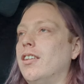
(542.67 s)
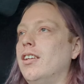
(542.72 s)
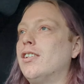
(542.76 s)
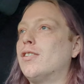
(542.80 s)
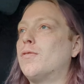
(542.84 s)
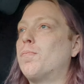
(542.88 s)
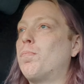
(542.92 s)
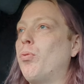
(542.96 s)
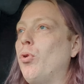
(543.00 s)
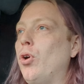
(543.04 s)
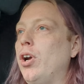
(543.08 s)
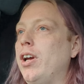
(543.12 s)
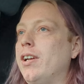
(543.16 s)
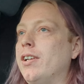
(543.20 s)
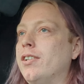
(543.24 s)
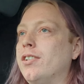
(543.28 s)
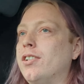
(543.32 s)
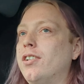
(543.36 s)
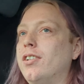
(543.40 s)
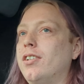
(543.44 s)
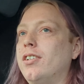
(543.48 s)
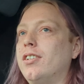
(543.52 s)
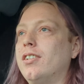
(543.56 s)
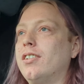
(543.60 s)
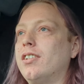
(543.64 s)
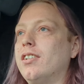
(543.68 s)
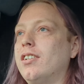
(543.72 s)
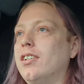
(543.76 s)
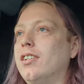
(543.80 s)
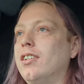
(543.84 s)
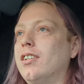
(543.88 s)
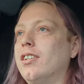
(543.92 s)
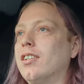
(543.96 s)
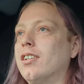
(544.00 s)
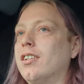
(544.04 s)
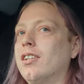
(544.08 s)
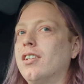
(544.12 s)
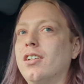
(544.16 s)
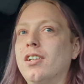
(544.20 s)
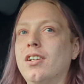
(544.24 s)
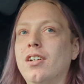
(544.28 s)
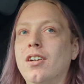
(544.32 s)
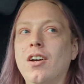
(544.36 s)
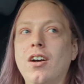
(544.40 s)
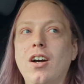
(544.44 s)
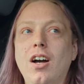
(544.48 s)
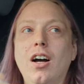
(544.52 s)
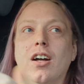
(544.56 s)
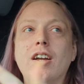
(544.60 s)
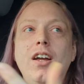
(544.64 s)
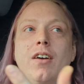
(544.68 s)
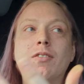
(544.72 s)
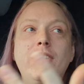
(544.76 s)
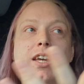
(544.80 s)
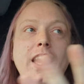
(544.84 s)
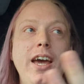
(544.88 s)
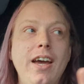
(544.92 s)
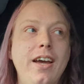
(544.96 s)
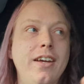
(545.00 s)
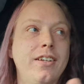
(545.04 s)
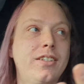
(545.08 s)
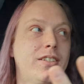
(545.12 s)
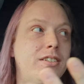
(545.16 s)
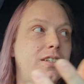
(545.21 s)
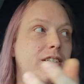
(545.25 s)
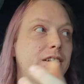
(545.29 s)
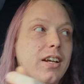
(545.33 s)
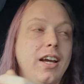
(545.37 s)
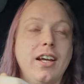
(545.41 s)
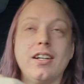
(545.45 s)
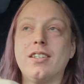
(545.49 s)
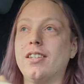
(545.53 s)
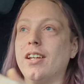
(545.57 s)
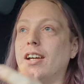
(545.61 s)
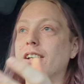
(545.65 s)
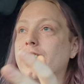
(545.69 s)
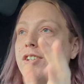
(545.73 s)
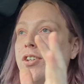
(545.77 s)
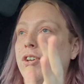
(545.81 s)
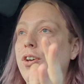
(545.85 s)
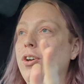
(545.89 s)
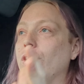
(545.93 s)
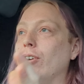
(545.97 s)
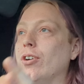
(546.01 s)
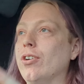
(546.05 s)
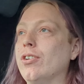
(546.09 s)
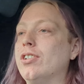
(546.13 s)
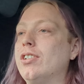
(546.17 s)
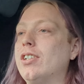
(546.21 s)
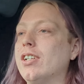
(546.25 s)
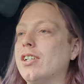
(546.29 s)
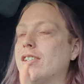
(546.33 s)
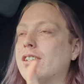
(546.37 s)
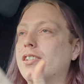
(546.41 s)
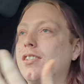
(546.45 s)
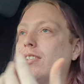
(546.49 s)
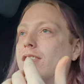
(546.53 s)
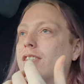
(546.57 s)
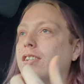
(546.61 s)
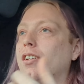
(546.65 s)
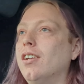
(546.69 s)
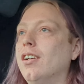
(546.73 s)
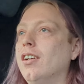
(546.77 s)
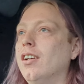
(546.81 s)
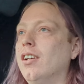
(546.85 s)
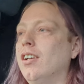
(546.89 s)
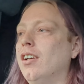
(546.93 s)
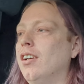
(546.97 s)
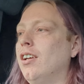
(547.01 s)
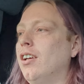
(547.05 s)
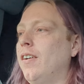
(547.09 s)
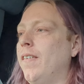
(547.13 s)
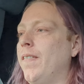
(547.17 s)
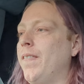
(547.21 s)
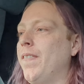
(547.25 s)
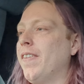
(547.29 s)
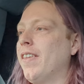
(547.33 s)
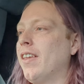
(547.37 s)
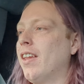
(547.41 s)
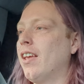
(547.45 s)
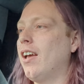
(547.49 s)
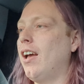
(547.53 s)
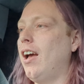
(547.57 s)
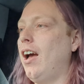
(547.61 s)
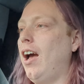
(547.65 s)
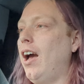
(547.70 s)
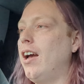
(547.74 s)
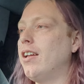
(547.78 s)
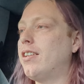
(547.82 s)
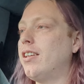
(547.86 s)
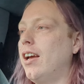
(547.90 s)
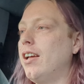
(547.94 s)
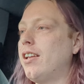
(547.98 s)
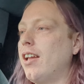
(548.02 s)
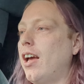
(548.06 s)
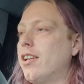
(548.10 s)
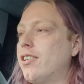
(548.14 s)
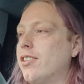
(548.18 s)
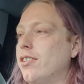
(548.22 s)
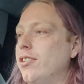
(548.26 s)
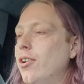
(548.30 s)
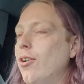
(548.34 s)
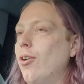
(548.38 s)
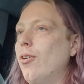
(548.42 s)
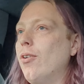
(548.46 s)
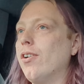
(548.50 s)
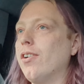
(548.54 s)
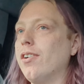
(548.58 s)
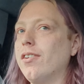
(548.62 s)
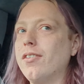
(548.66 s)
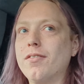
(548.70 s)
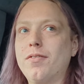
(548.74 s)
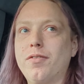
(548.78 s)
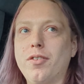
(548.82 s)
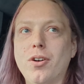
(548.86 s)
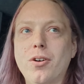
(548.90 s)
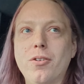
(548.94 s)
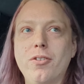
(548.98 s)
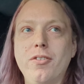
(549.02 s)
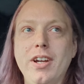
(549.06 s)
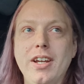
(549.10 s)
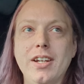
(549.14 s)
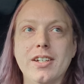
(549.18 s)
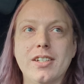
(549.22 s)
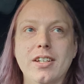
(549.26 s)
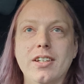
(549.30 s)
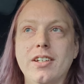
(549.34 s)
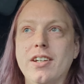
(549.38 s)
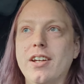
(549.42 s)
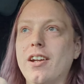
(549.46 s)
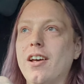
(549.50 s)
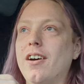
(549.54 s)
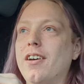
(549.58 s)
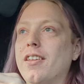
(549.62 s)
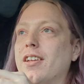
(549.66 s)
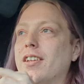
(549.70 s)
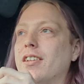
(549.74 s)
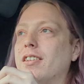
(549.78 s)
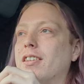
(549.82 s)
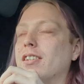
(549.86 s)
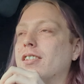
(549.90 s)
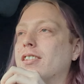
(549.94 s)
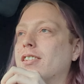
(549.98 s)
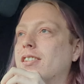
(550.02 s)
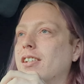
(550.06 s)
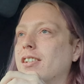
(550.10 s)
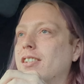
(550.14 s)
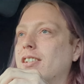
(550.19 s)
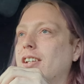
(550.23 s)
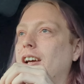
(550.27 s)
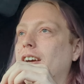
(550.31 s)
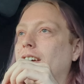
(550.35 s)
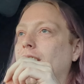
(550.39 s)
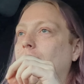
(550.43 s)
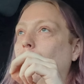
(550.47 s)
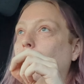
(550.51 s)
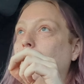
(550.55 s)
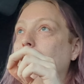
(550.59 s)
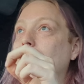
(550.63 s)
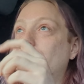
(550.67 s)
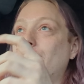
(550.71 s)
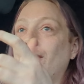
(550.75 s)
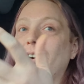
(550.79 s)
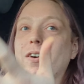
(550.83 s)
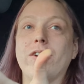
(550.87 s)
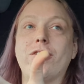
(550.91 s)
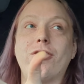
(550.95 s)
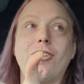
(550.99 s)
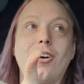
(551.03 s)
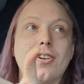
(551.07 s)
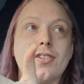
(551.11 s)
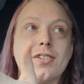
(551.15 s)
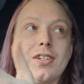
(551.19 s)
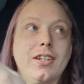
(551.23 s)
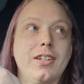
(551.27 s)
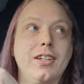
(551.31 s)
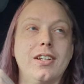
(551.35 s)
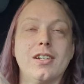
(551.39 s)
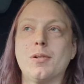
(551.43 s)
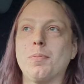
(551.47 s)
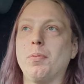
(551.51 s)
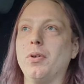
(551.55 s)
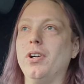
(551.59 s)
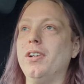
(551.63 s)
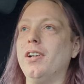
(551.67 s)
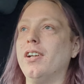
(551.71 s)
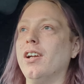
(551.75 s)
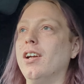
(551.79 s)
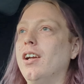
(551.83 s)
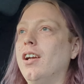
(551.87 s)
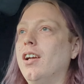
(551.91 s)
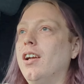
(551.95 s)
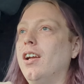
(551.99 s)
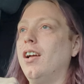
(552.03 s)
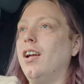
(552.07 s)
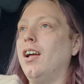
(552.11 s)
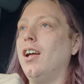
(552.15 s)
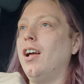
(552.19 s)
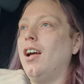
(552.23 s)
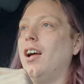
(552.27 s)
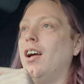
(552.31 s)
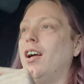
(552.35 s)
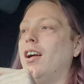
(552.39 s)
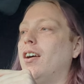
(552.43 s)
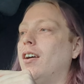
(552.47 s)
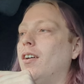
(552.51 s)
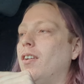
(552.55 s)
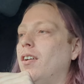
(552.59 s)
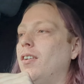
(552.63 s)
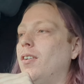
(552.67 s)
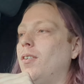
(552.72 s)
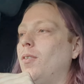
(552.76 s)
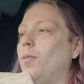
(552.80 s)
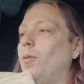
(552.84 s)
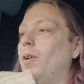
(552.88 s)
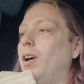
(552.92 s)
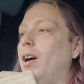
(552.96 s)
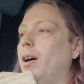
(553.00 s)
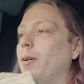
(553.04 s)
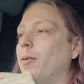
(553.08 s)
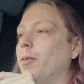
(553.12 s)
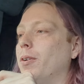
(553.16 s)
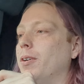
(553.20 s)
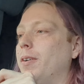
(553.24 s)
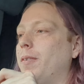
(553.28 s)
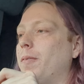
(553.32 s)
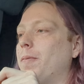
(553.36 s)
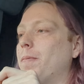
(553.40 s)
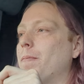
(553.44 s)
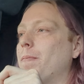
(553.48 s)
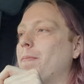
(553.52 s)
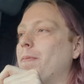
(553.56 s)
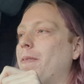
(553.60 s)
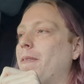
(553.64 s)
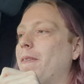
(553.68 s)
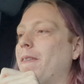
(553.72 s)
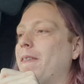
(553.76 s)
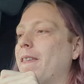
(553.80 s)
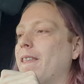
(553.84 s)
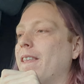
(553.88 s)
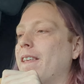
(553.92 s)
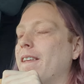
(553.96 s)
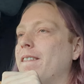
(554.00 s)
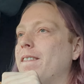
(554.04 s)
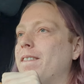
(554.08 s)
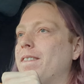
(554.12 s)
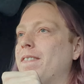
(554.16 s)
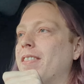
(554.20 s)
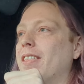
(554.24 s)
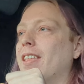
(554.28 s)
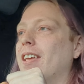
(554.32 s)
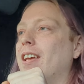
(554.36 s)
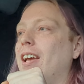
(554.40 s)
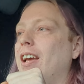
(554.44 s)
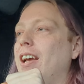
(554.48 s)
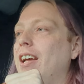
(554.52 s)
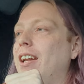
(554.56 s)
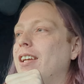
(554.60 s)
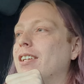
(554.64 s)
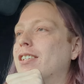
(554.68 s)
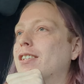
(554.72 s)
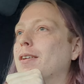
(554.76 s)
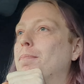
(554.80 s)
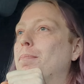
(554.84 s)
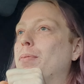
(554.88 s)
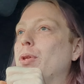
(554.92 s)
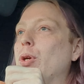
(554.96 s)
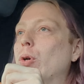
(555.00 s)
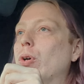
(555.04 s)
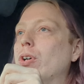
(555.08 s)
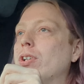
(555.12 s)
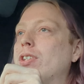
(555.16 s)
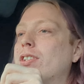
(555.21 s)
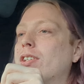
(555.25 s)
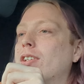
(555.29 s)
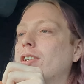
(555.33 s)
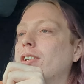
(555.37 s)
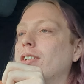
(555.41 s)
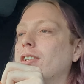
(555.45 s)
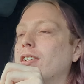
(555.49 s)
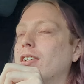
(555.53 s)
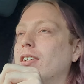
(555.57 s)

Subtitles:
This bridge. Yeah, it's huge. It's known for a reason, you know. That this is Queensferry crossing, this bridge. Wow. It is a beaut.